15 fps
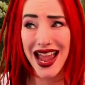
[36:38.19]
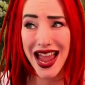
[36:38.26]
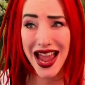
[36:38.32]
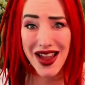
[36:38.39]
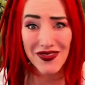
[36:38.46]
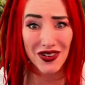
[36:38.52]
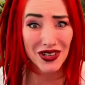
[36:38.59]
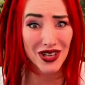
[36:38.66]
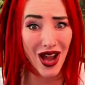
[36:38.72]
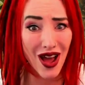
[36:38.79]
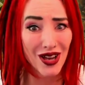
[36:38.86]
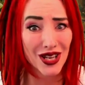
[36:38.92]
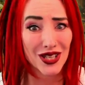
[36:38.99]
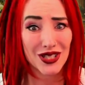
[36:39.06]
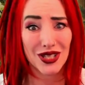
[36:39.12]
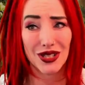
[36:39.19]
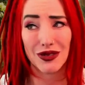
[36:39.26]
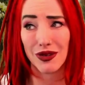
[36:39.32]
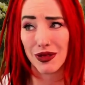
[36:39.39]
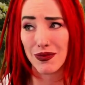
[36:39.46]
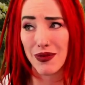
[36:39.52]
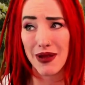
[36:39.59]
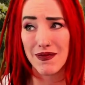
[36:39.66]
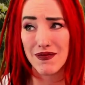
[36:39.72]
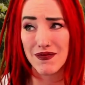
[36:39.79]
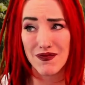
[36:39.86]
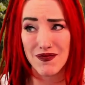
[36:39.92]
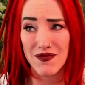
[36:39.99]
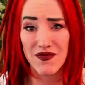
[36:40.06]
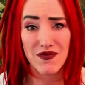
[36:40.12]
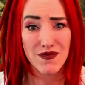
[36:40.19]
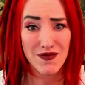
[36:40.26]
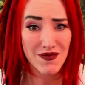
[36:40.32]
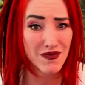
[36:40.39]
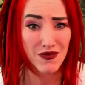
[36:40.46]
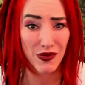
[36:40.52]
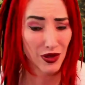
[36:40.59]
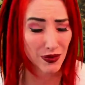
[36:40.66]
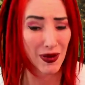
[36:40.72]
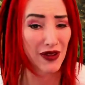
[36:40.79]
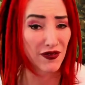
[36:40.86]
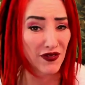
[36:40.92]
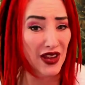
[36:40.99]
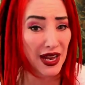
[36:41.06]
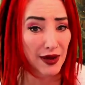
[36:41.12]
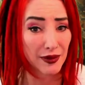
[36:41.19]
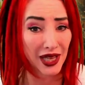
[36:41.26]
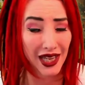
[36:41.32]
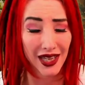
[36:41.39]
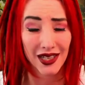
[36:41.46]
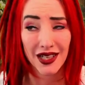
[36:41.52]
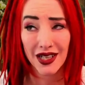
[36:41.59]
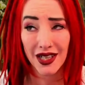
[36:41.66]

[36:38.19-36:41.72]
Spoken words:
ever got into with my family